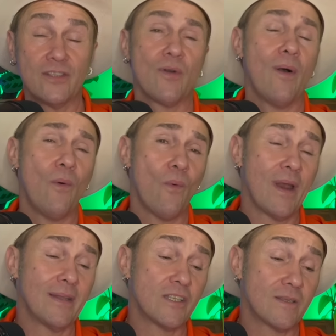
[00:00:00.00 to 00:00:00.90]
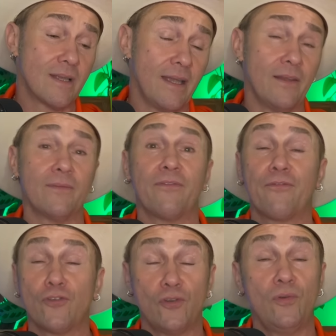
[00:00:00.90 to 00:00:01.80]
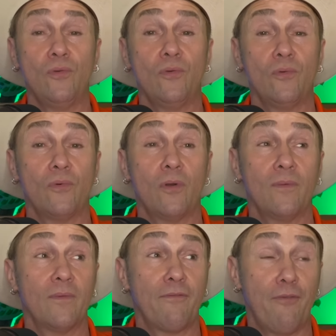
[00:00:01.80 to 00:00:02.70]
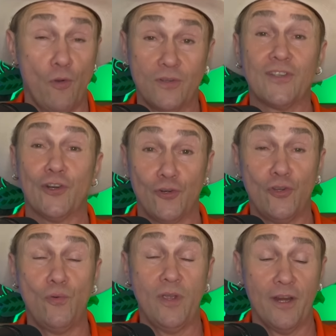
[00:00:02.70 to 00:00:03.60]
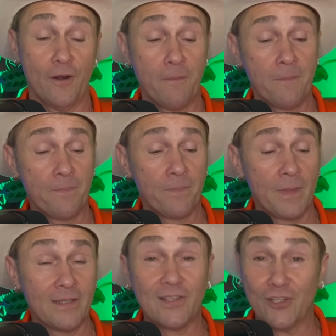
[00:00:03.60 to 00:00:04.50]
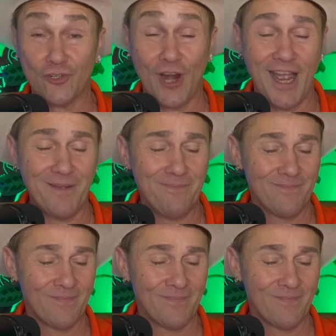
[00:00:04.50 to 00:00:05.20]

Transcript: So I went, and for you folks that are new here to the tribe,